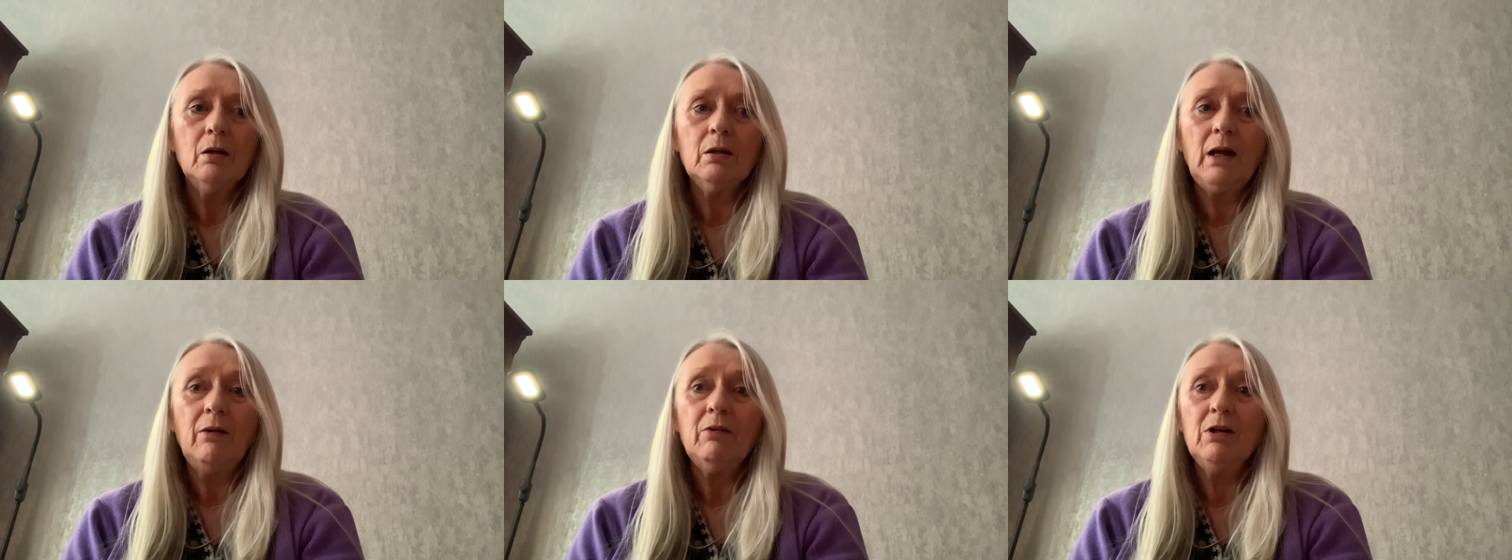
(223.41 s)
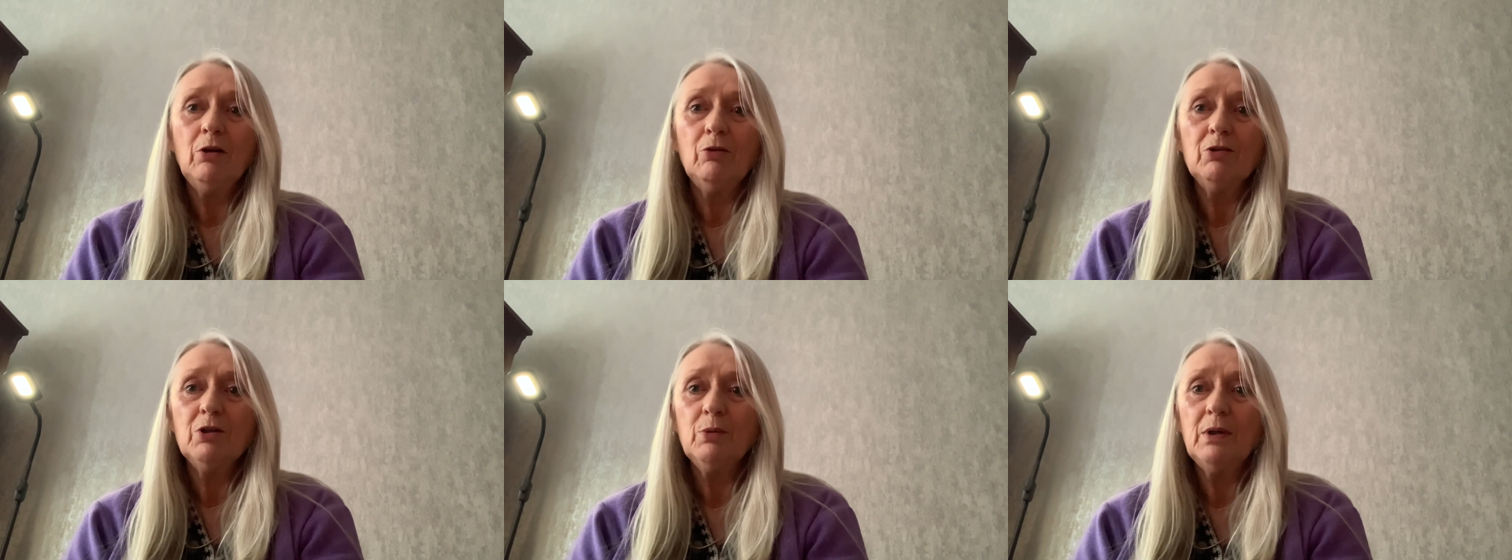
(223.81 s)
carrying
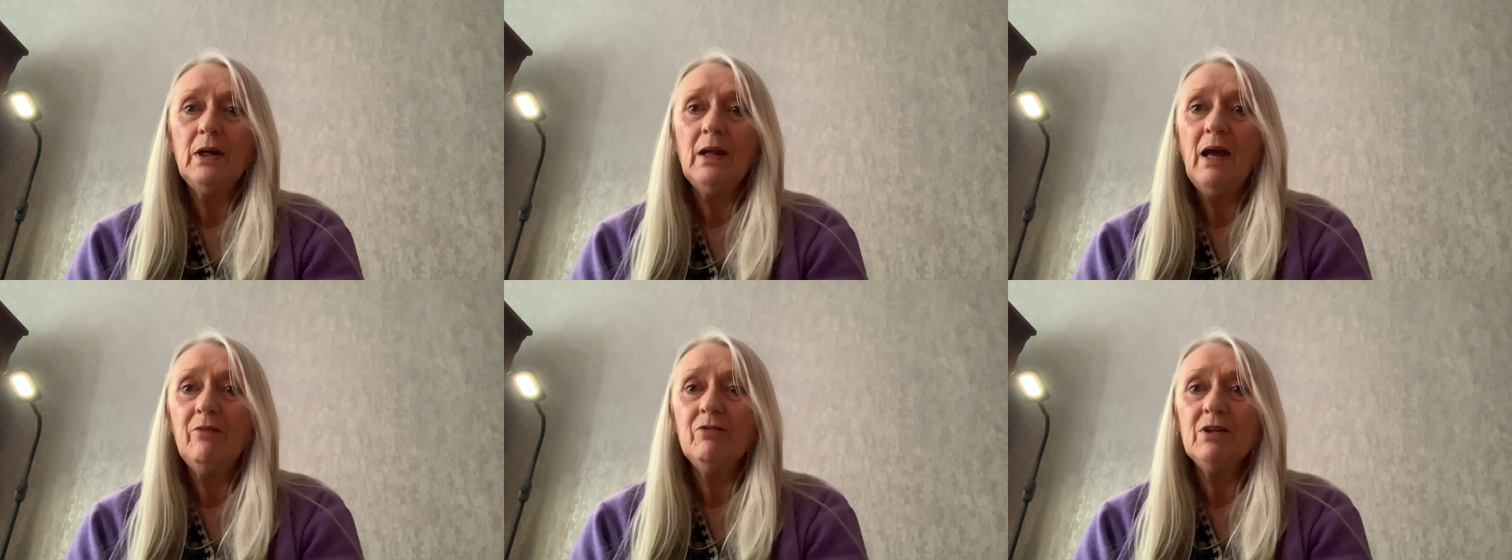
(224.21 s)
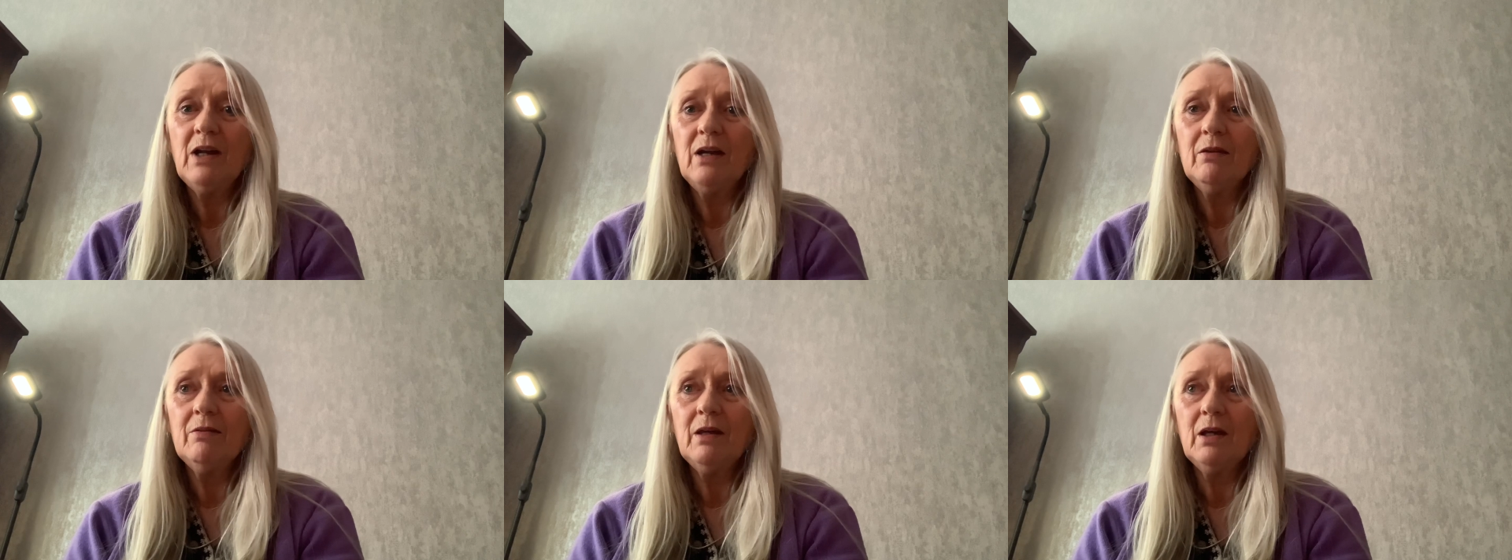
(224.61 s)
on doing
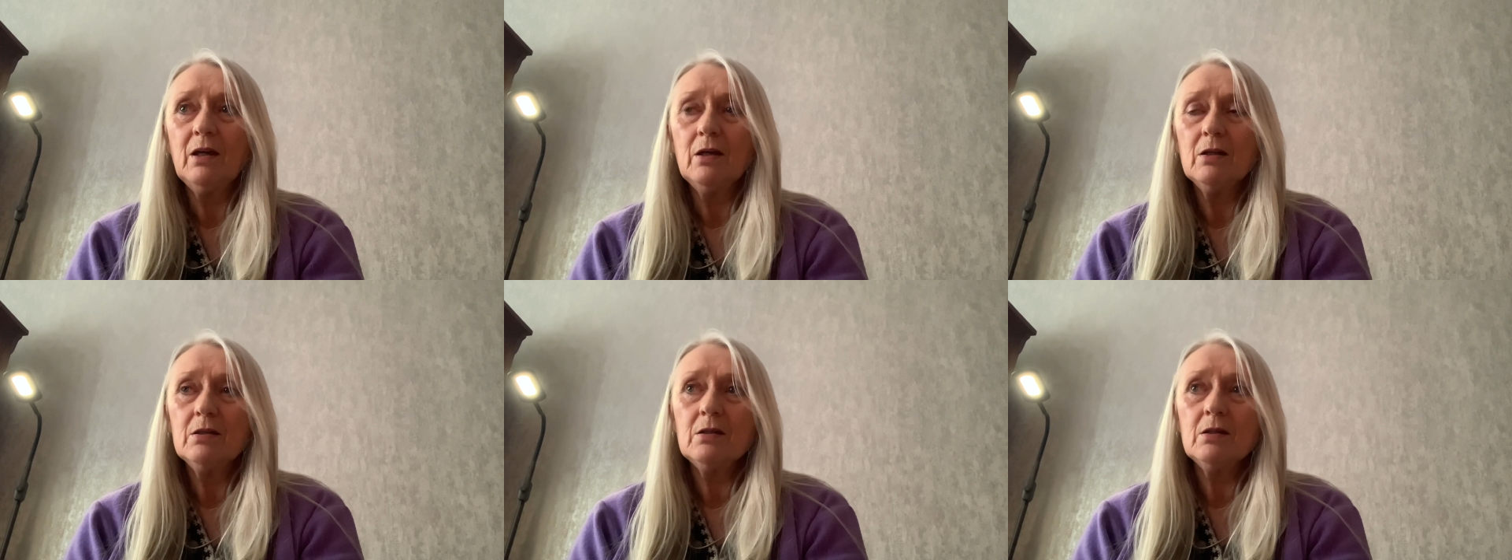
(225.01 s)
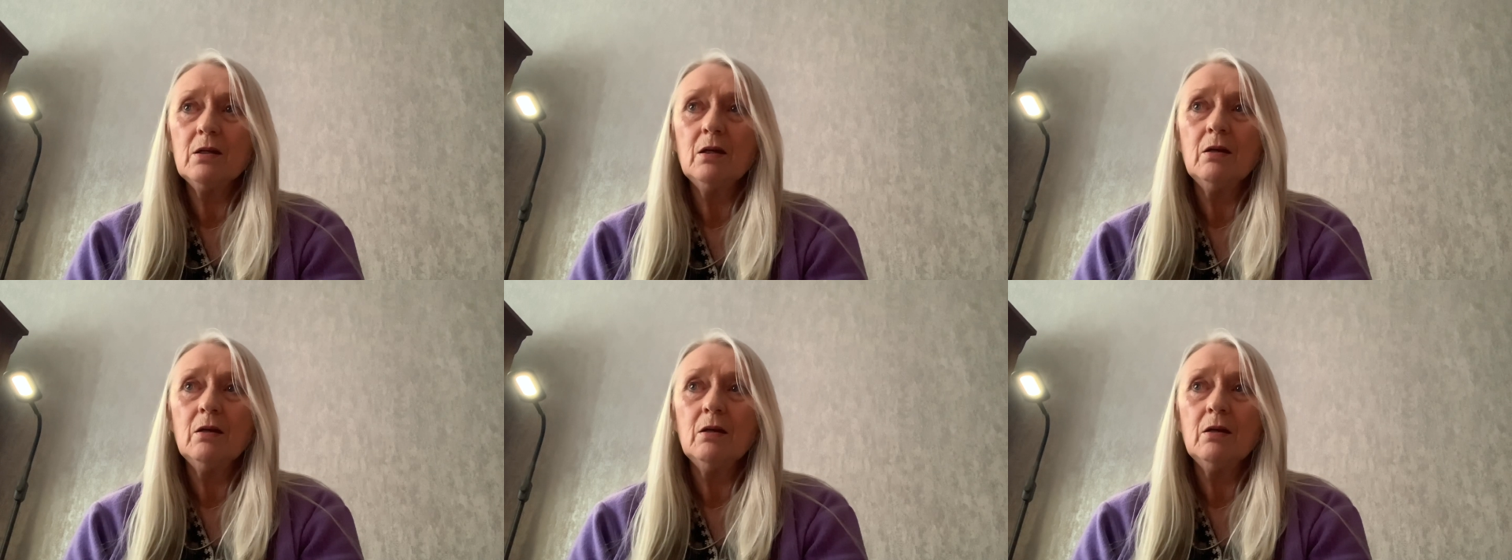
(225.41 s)
everyday things